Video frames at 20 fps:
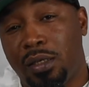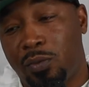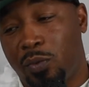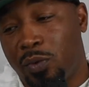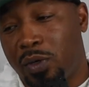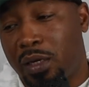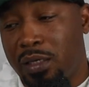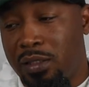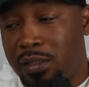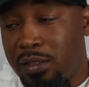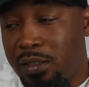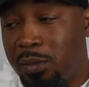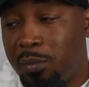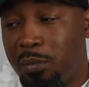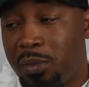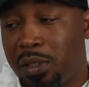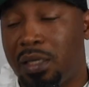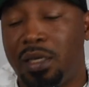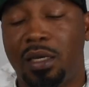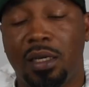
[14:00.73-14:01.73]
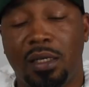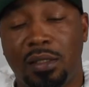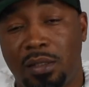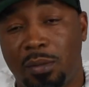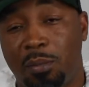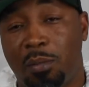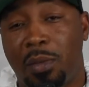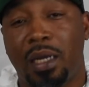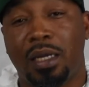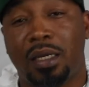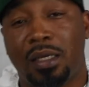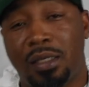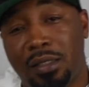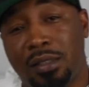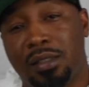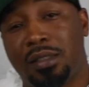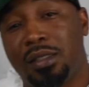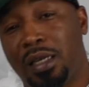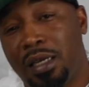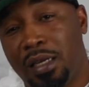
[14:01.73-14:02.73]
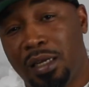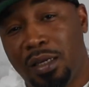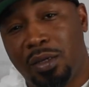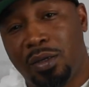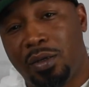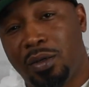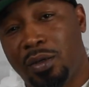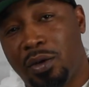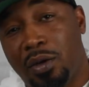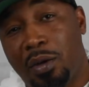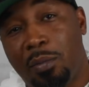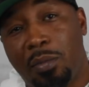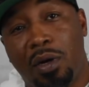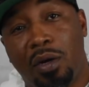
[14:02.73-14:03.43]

when they see big cousin Mike, I'm